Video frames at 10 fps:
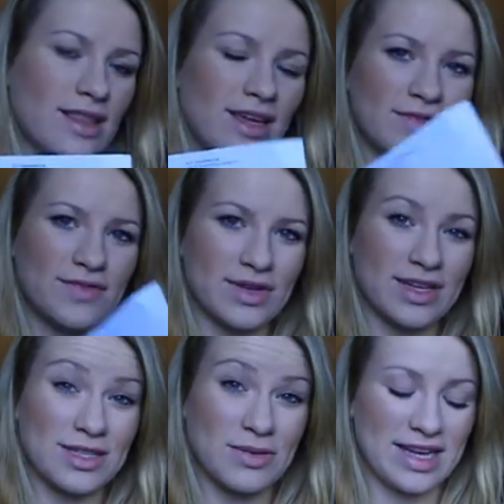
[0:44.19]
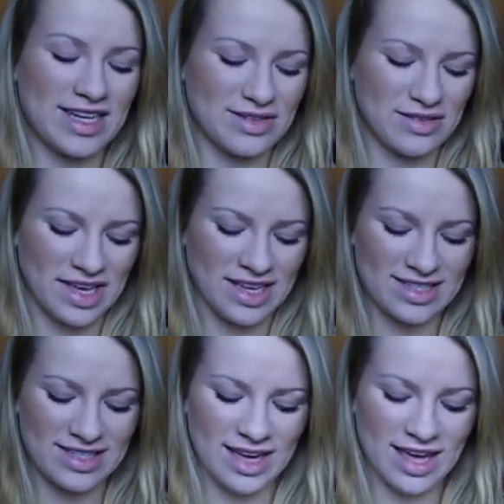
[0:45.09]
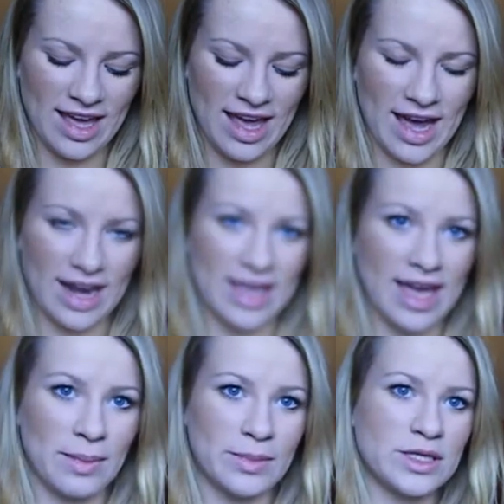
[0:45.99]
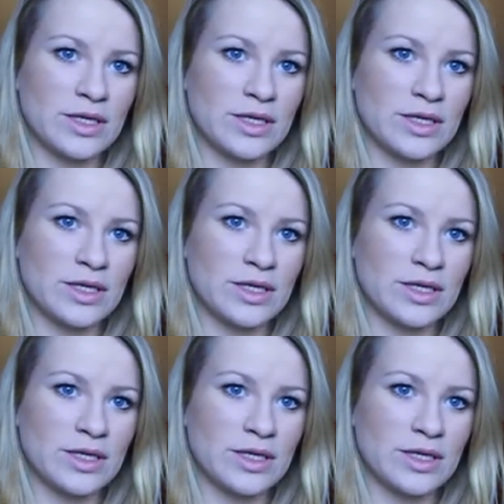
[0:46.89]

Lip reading: I think I've got like 22 things, and it came